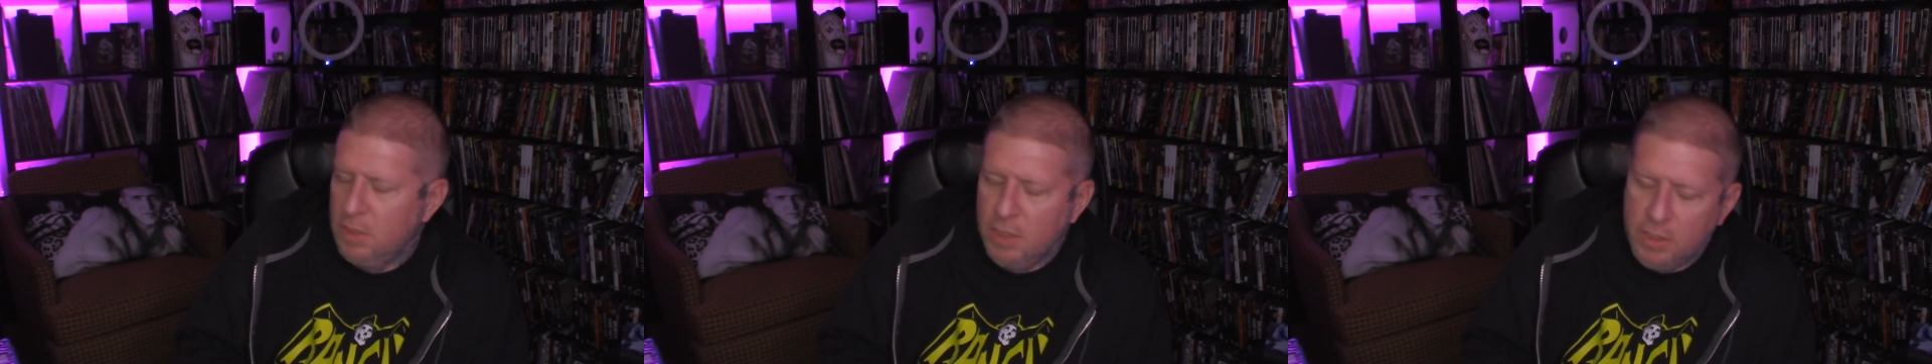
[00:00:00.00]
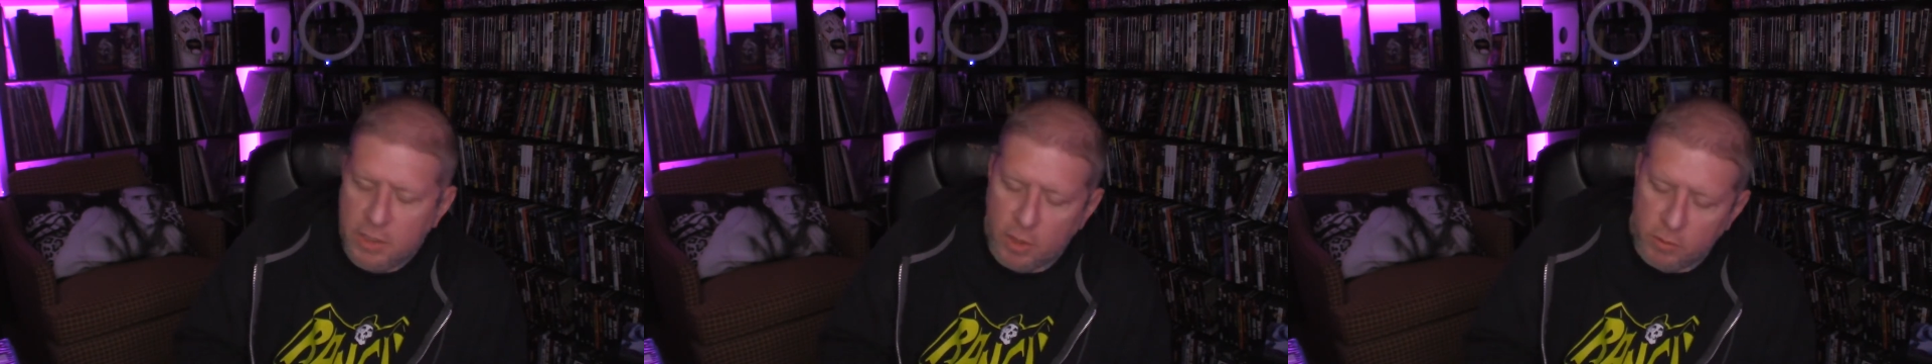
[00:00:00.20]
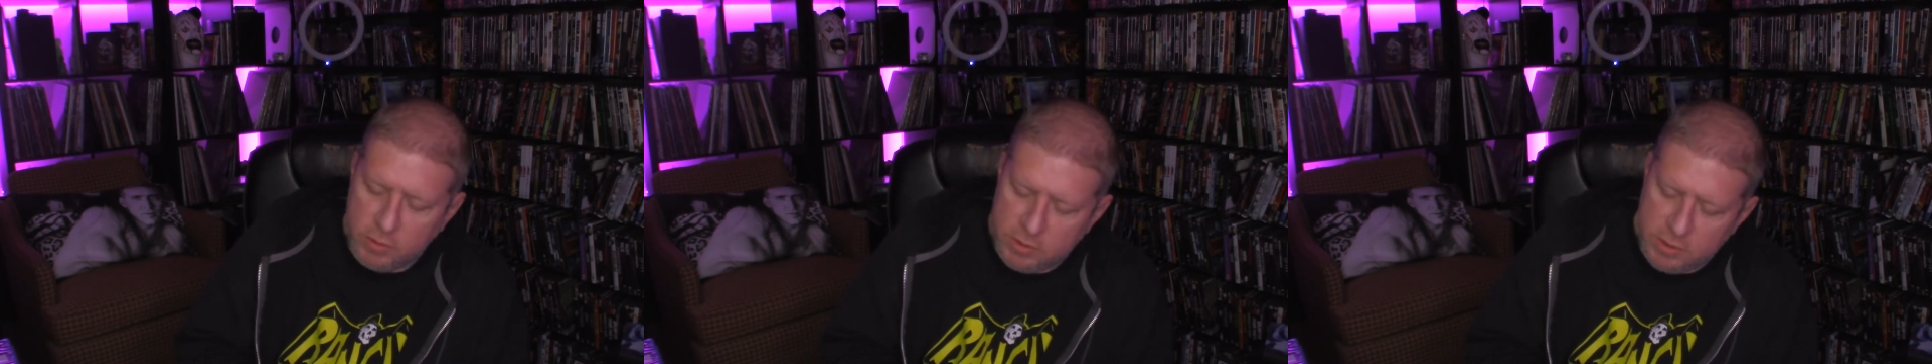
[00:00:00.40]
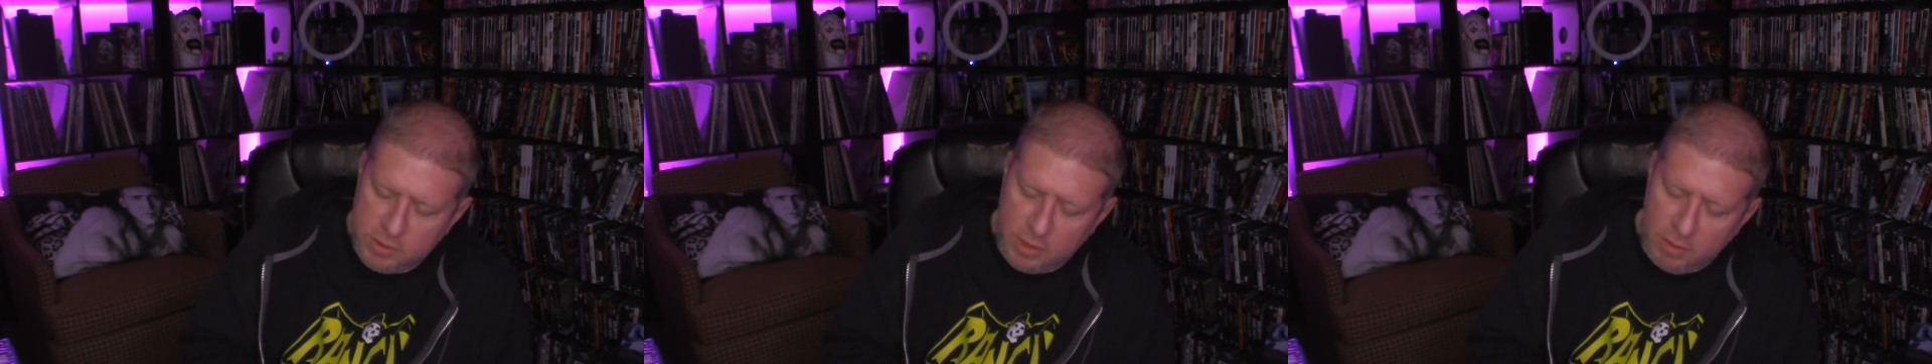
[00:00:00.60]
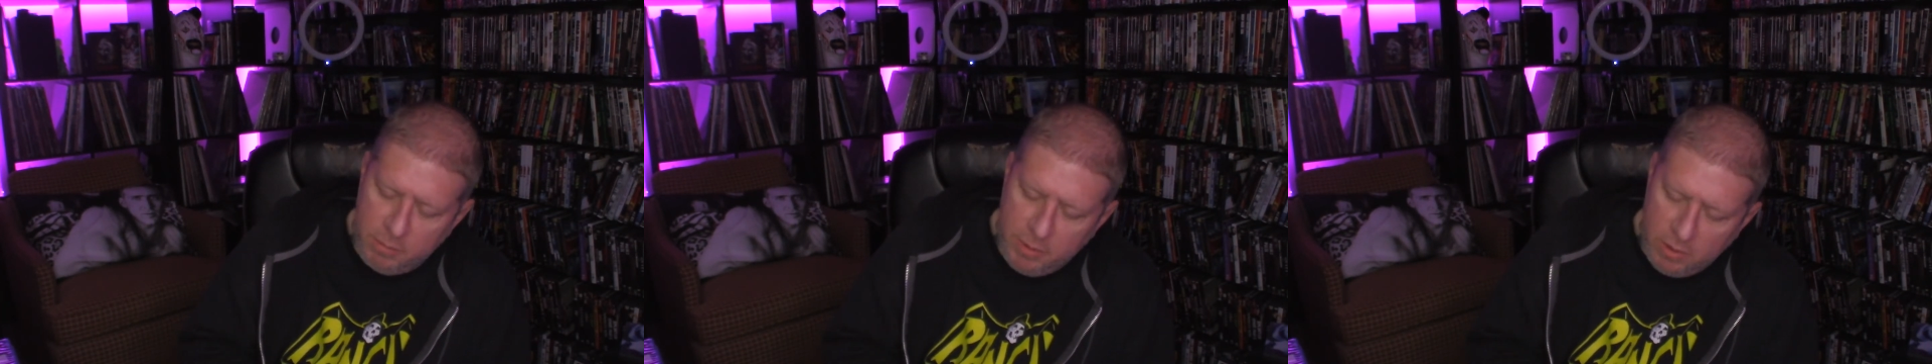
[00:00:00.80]
Yo, this is
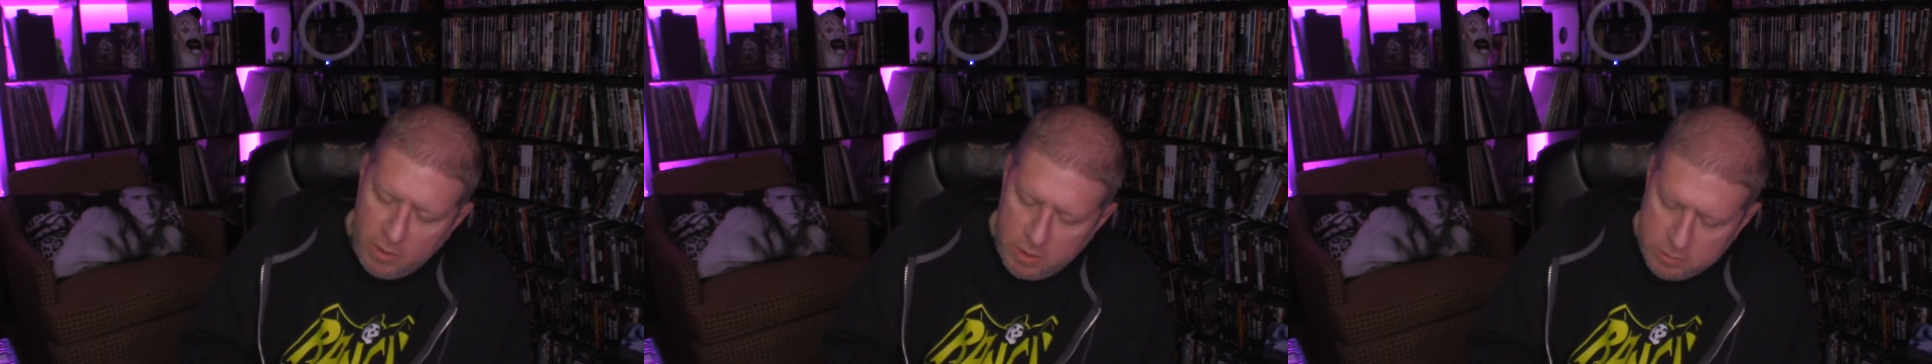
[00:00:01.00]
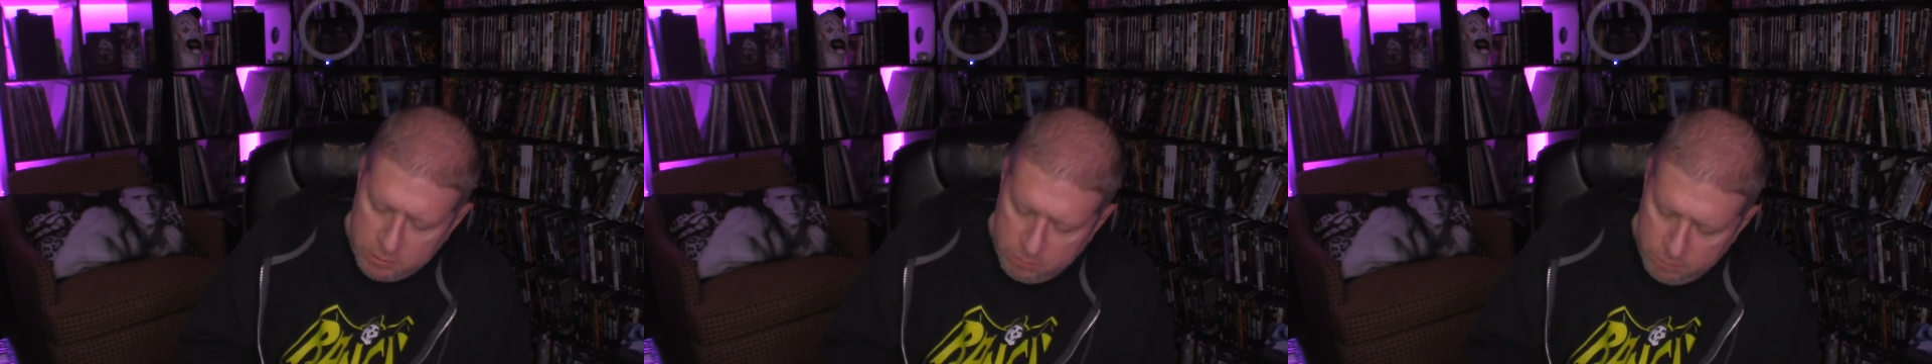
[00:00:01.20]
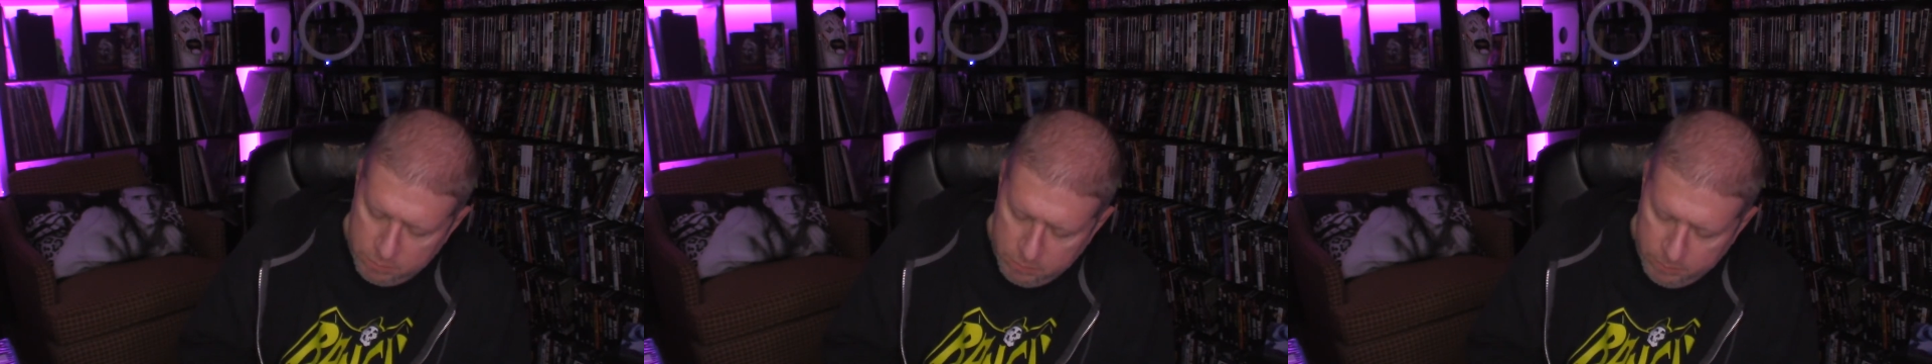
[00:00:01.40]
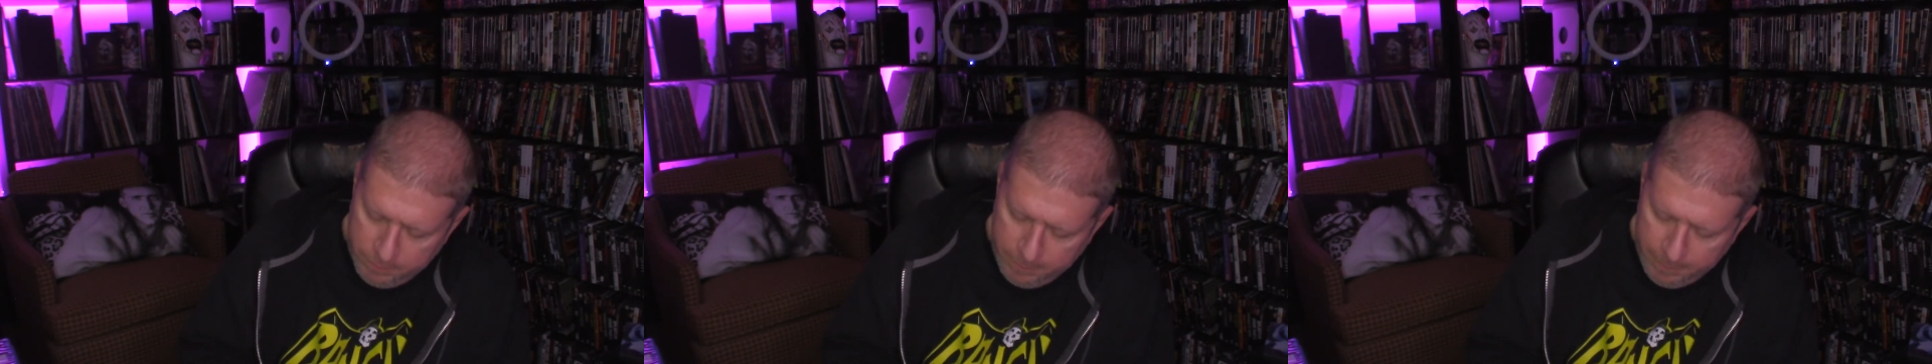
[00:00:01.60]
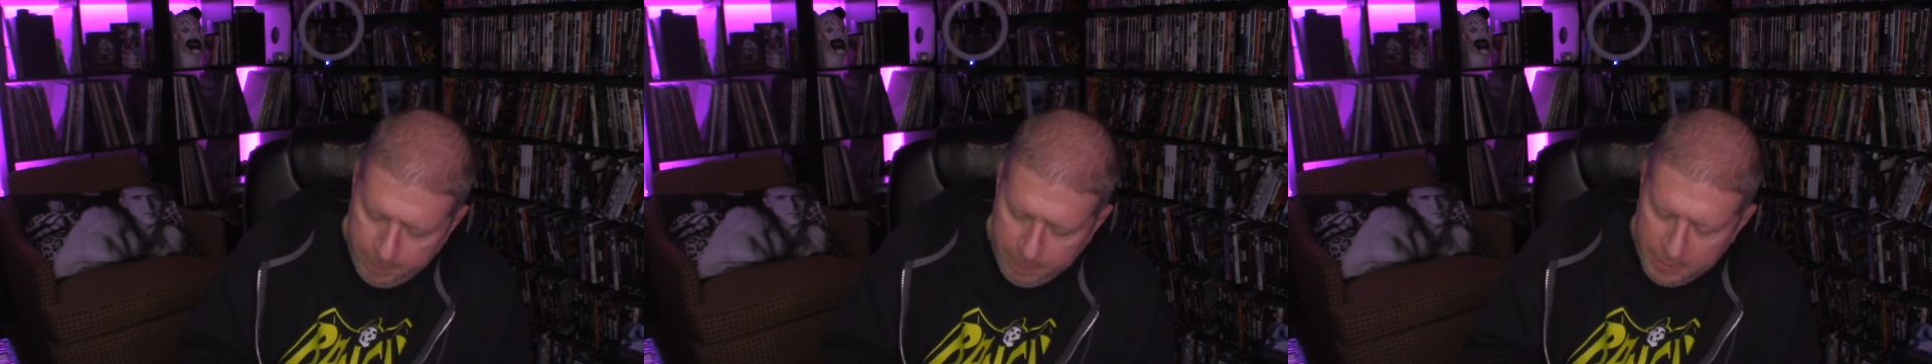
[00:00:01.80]
going to be awesome.
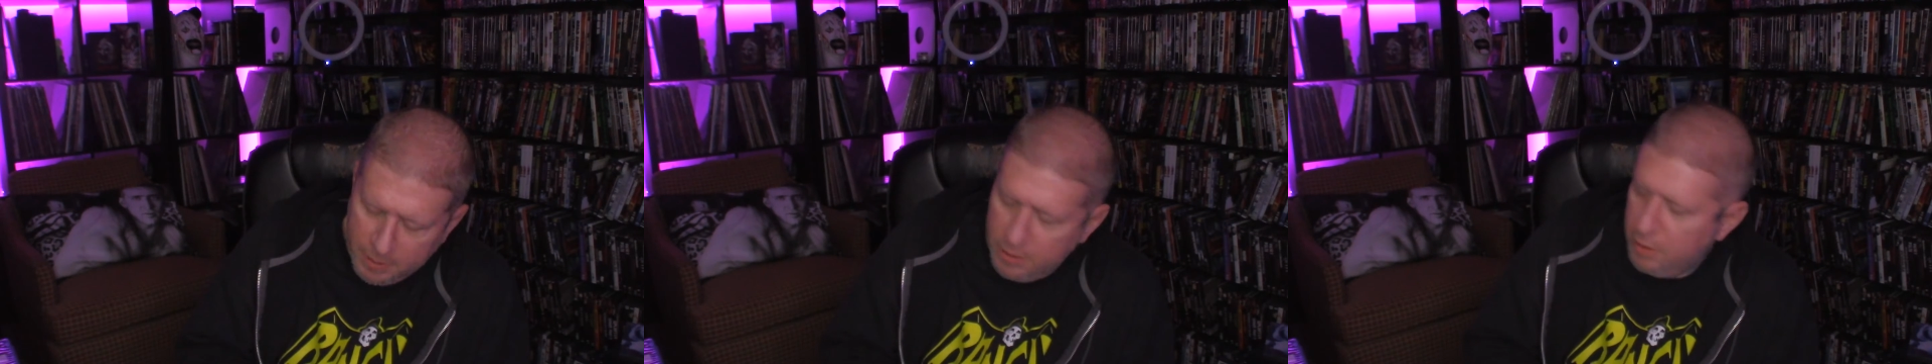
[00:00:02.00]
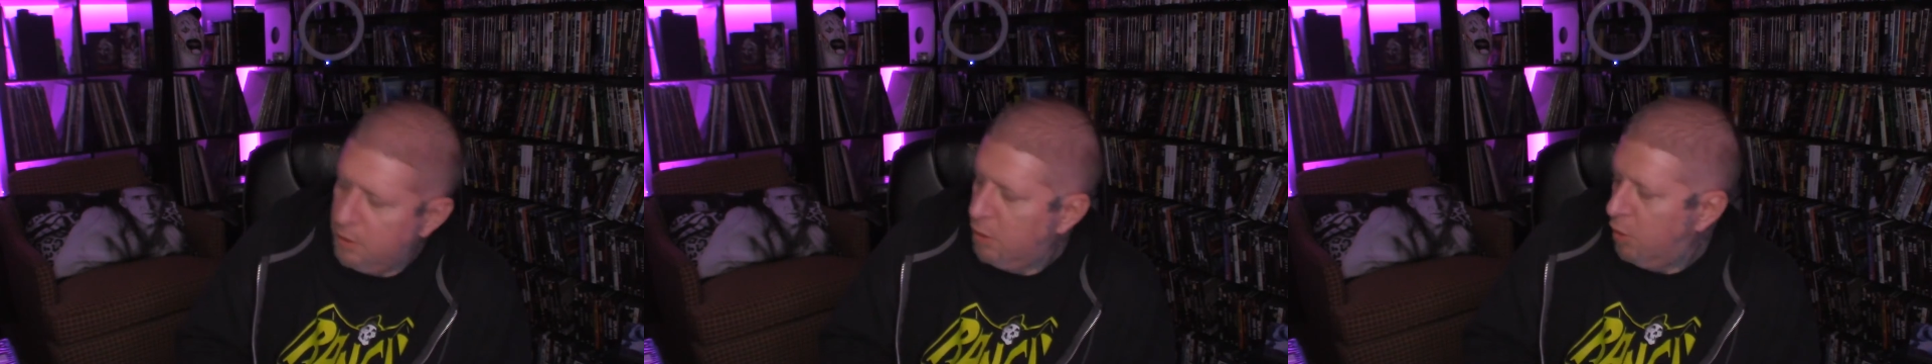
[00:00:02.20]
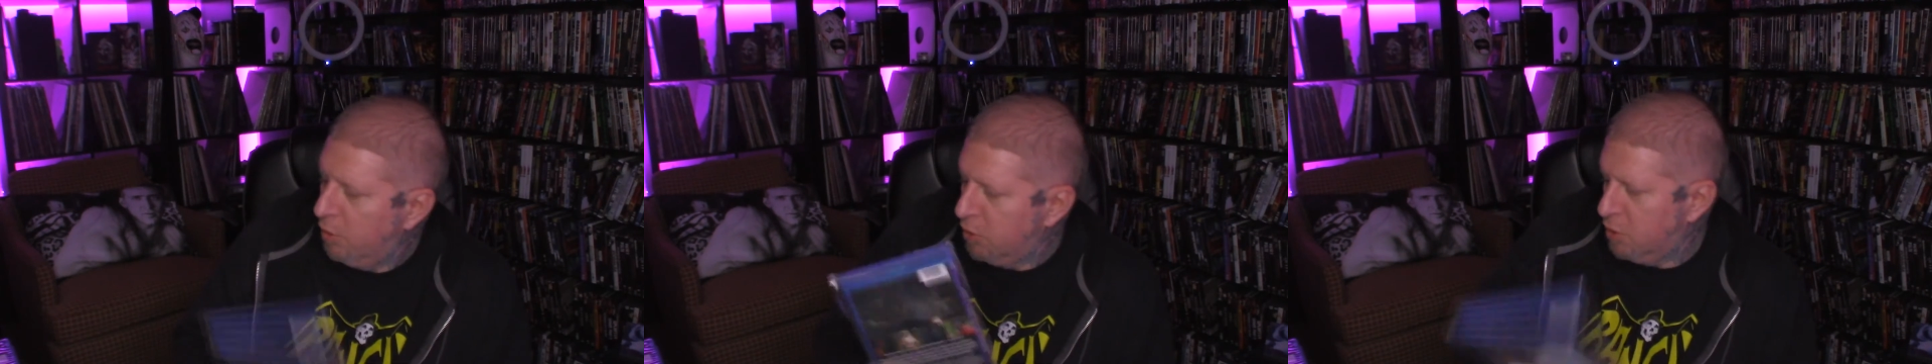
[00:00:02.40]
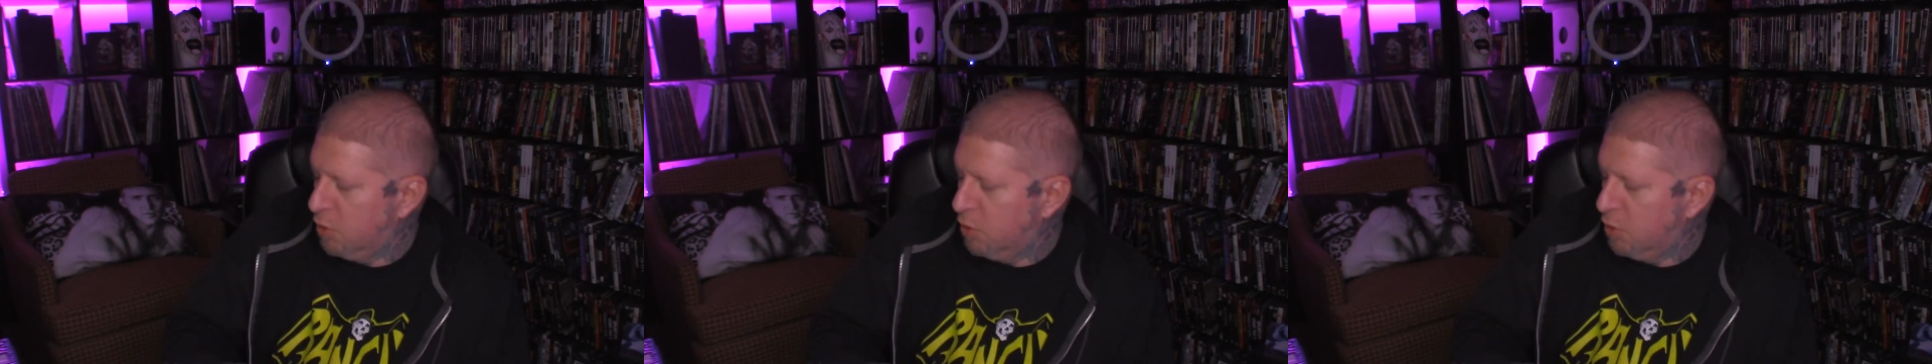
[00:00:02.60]
This